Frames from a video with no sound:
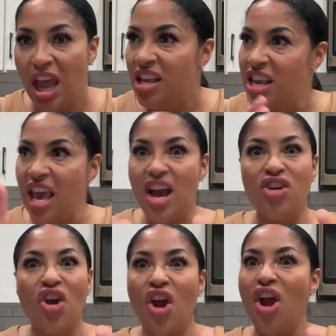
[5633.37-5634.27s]
Yeah,
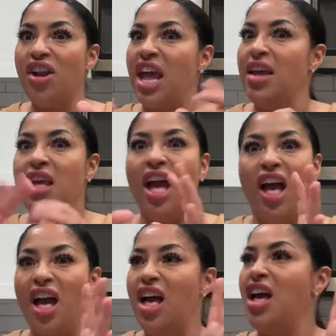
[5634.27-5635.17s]
girl, they,
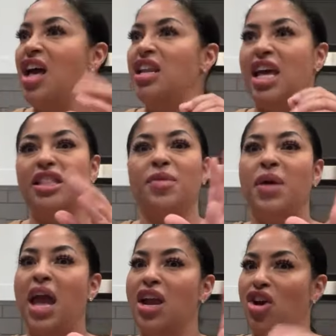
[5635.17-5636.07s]
uh-huh, let them
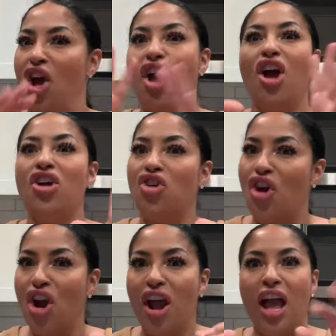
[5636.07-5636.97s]
hate. Uh-huh,
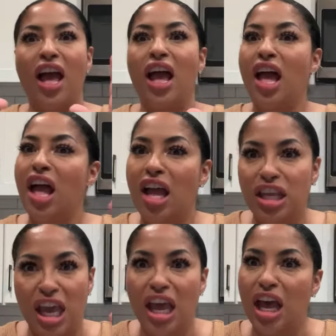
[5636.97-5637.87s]
girl, uh-huh,
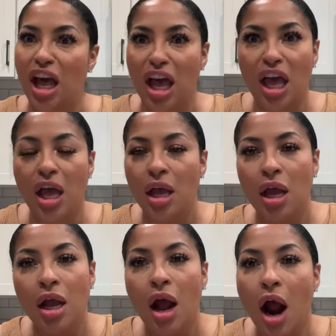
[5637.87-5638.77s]
yeah. Uh.
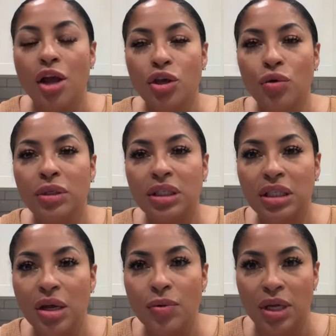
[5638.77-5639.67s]
Are you
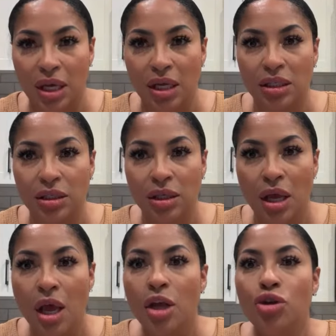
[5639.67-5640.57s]
serious?
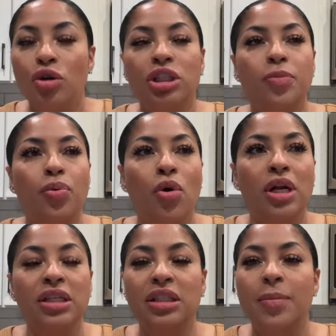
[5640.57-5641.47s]
You're
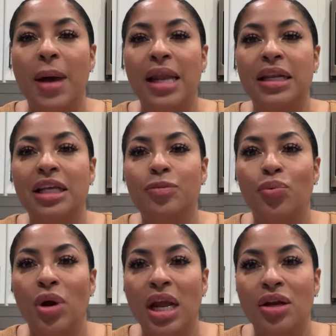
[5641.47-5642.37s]
supporting somebody that's
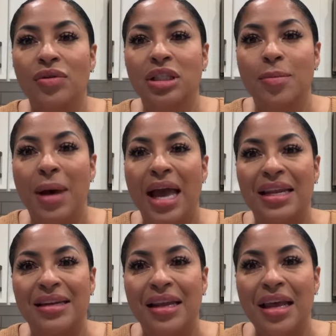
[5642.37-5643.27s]
praying on
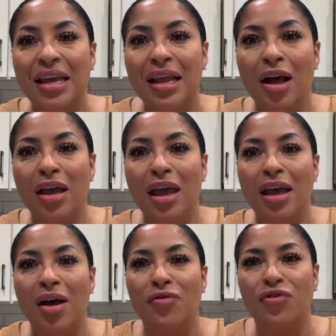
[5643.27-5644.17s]
somebody uh,
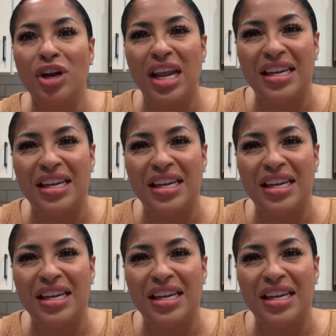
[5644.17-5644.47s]
uh, for their